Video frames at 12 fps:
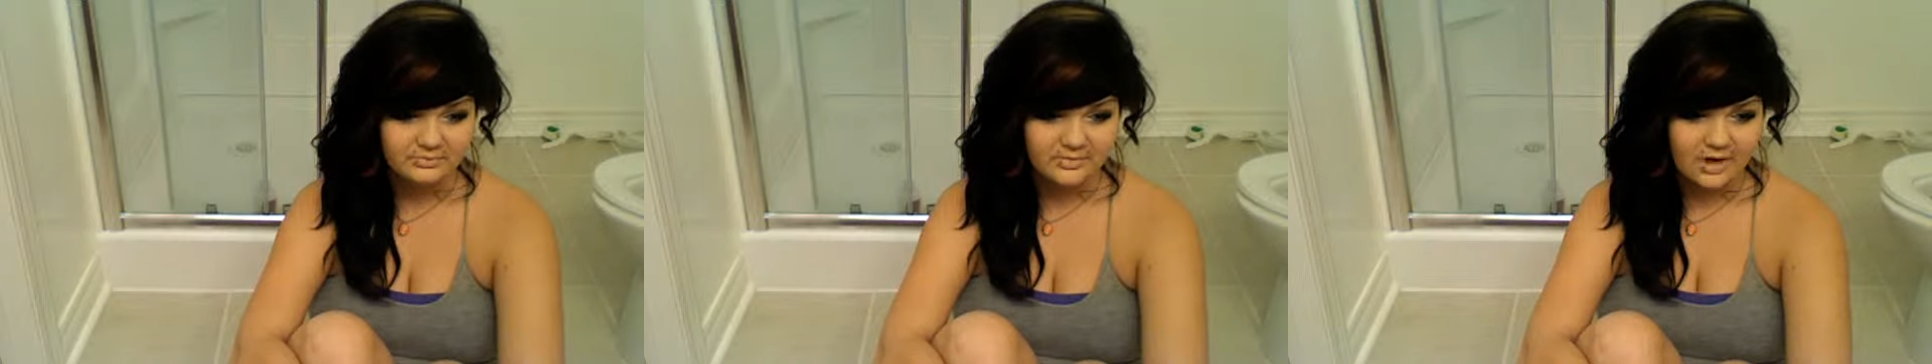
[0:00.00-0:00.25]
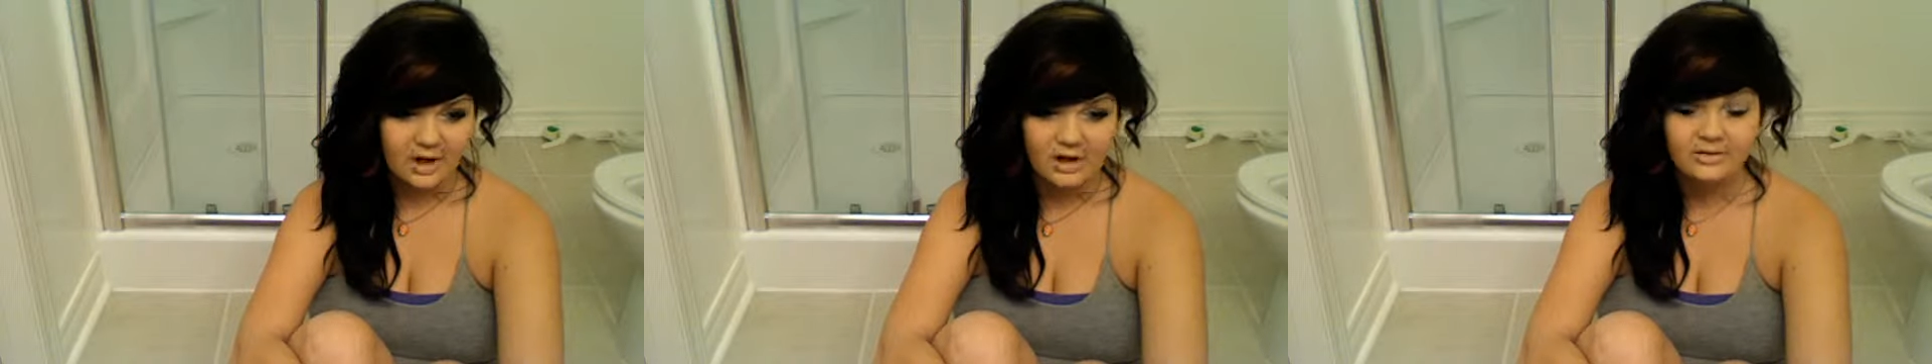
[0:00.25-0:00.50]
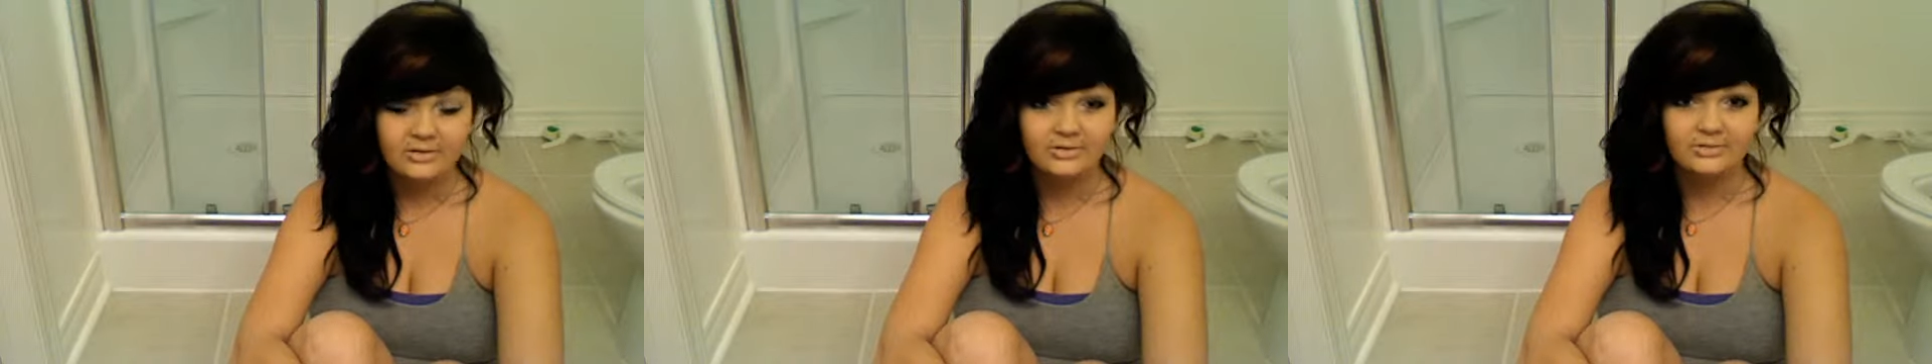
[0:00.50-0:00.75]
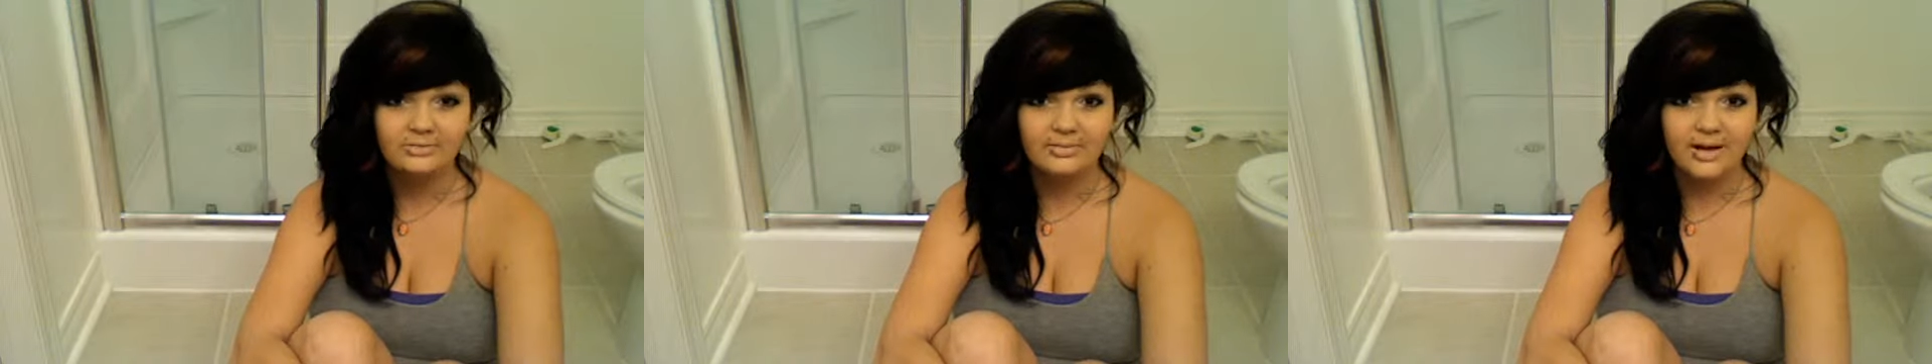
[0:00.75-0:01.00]
all of
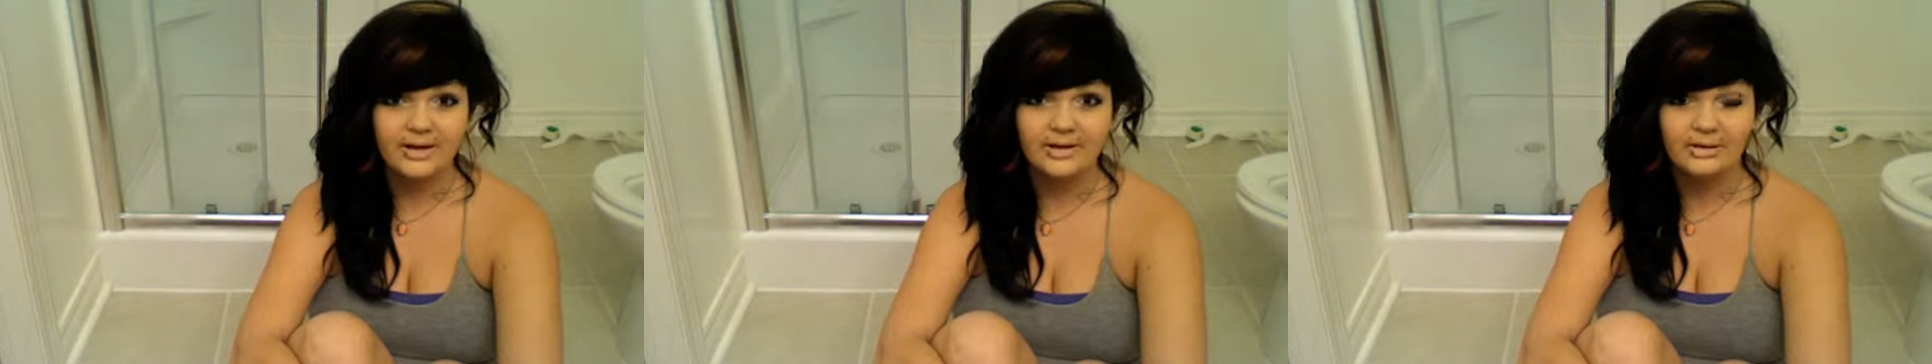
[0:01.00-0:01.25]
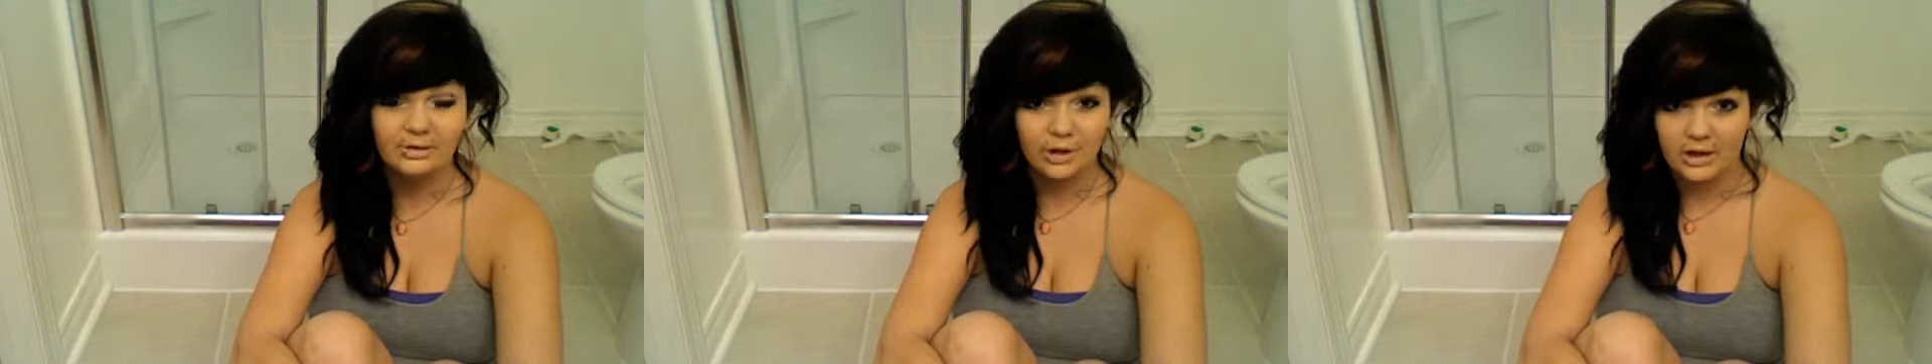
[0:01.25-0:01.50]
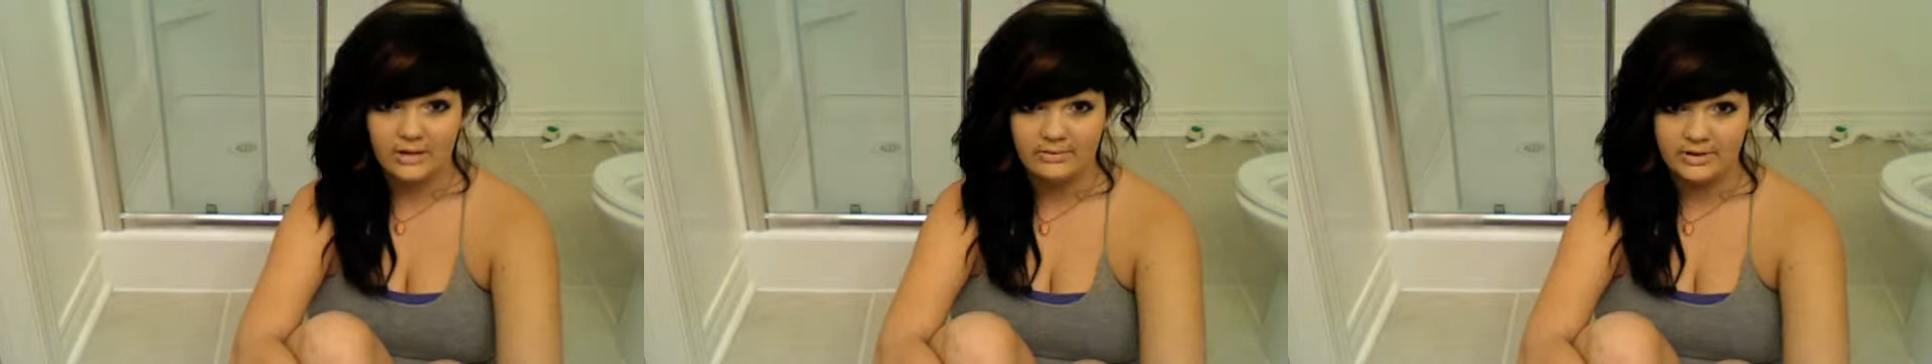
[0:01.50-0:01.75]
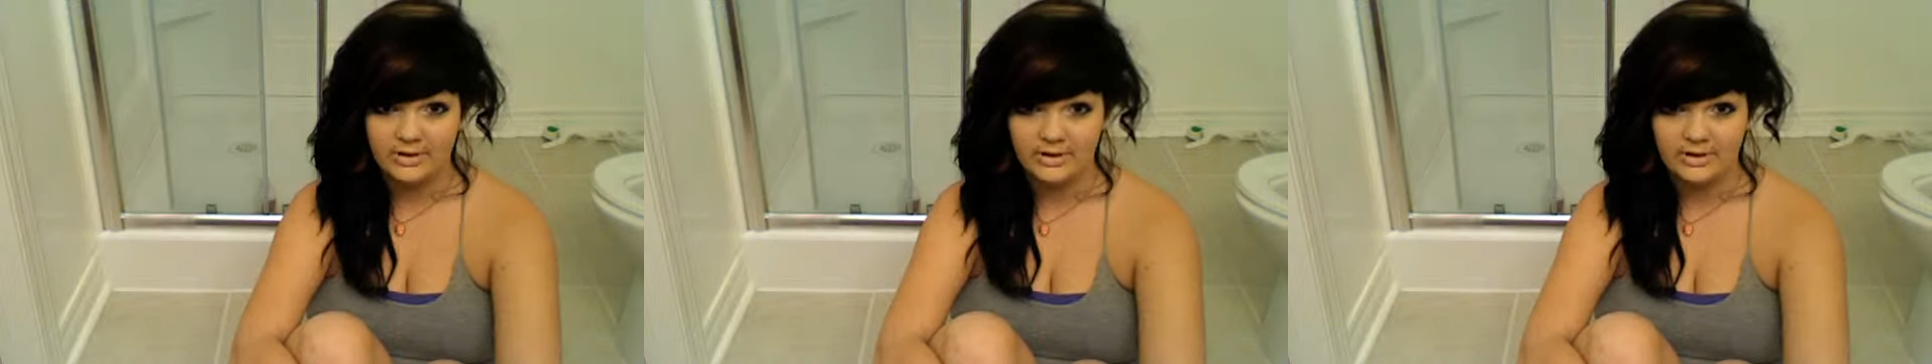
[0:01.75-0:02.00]
my grade
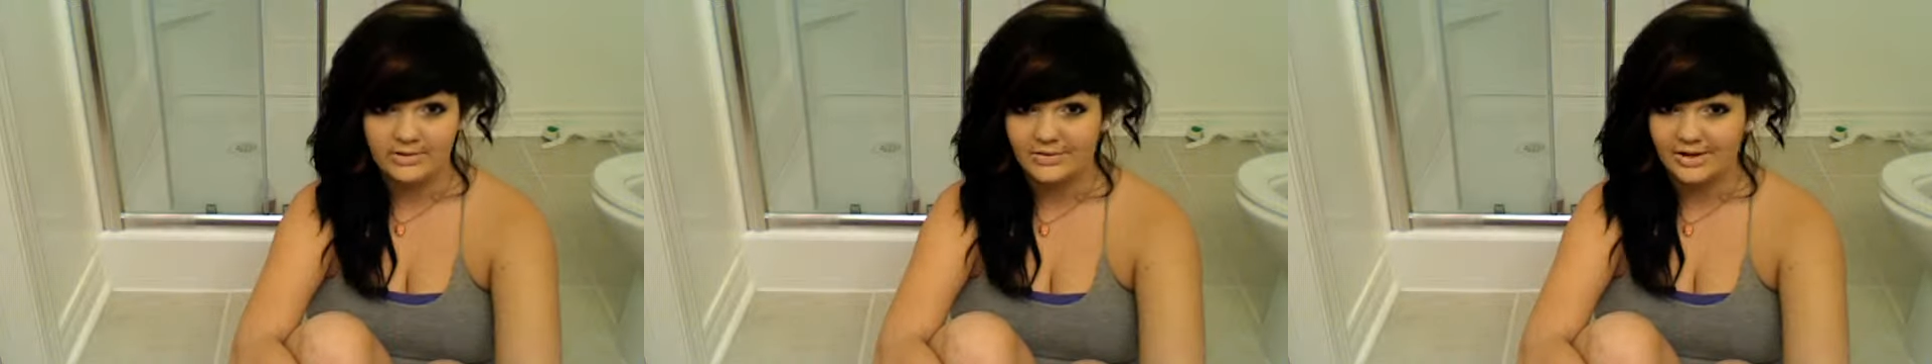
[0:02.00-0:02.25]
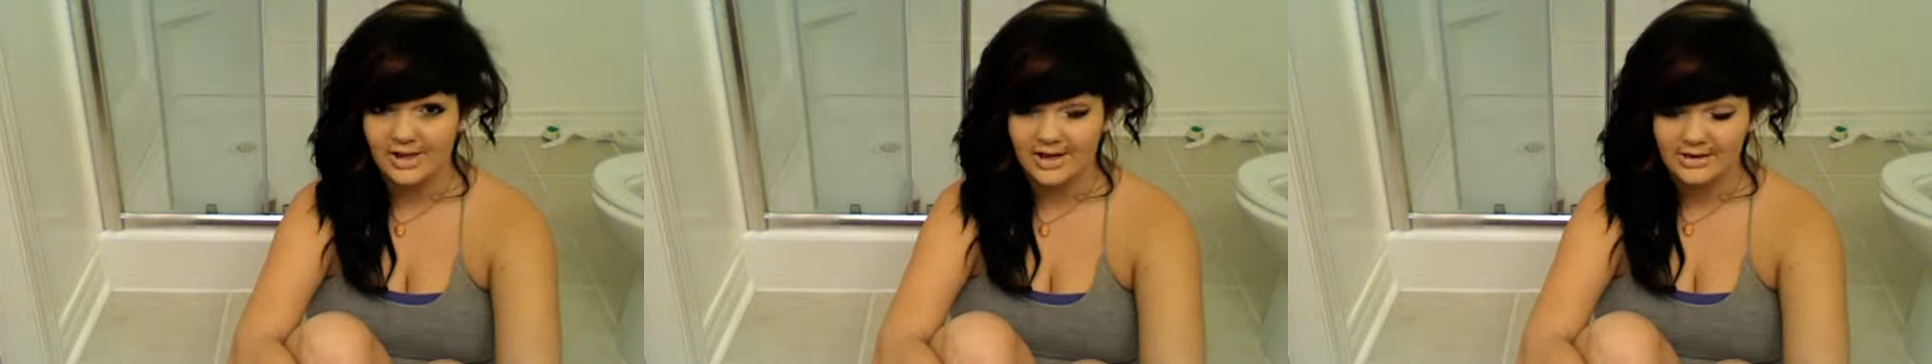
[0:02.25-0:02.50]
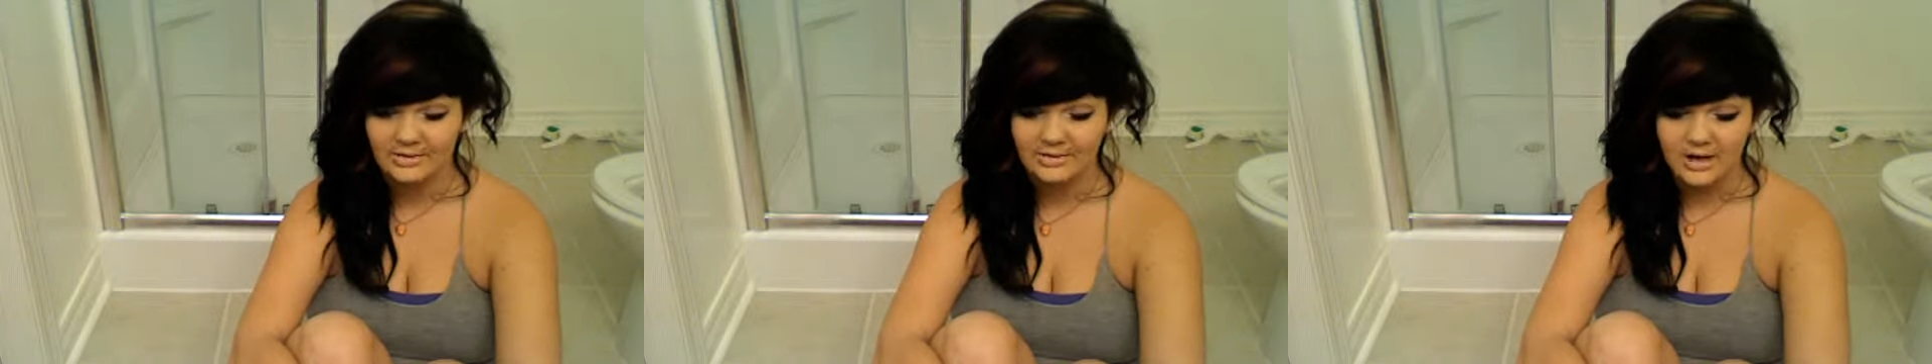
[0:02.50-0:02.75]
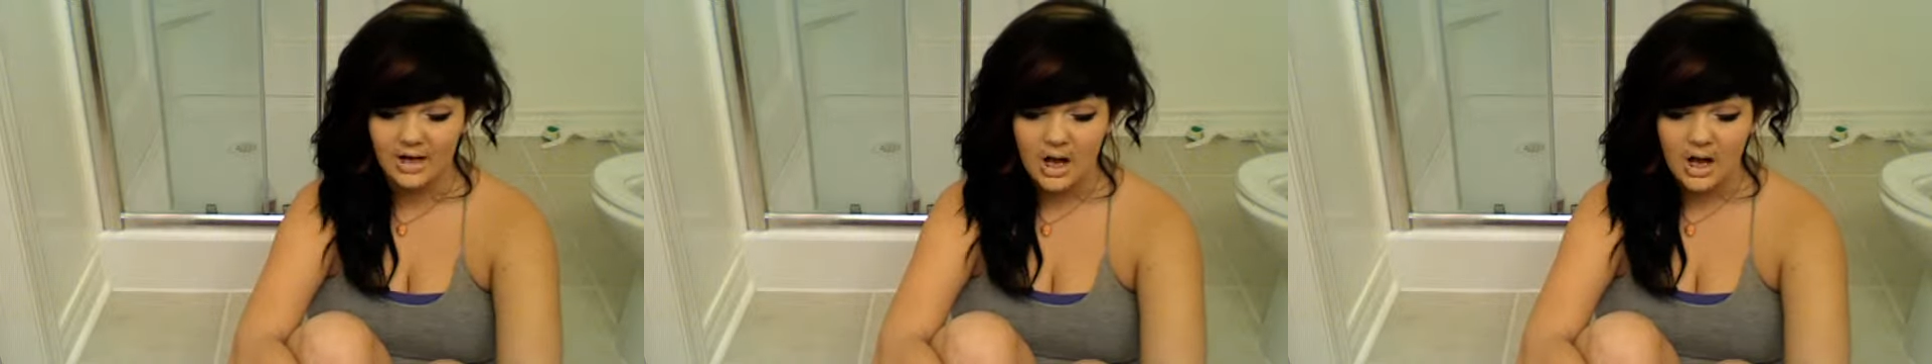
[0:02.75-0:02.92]
11 year to figure that out.